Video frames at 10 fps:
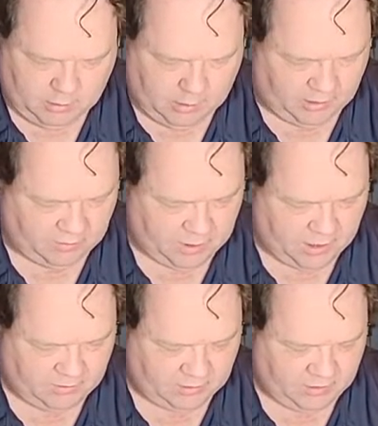And it's
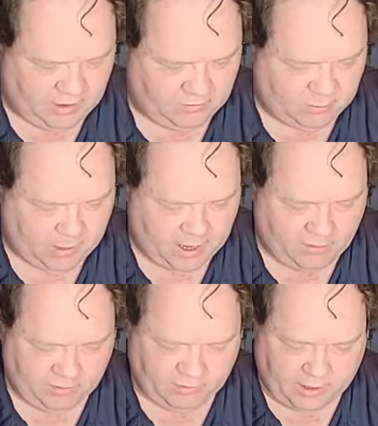because they changed the
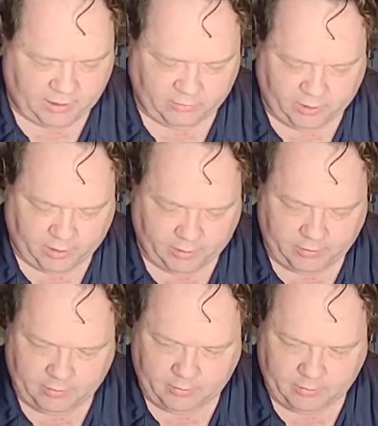battery size on it.